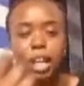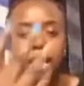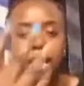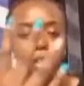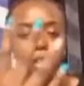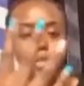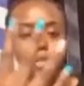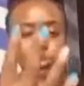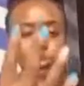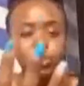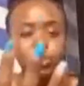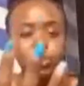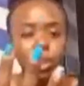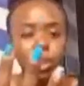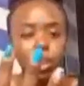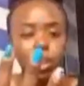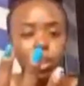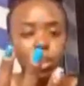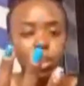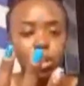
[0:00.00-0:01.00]
and
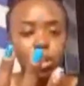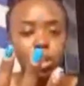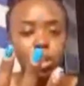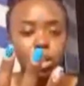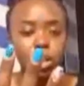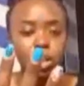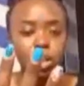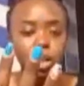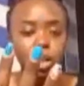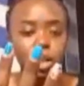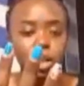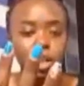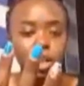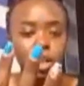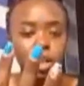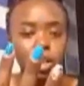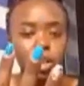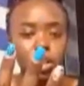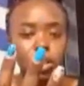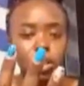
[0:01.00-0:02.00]
4,
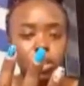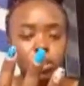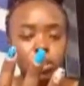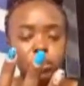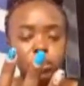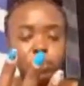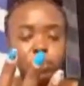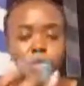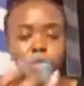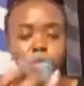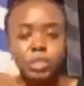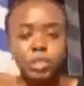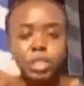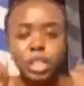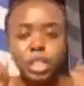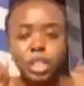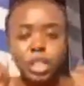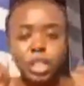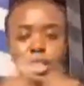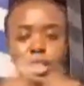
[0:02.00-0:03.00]

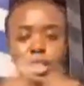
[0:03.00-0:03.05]
15,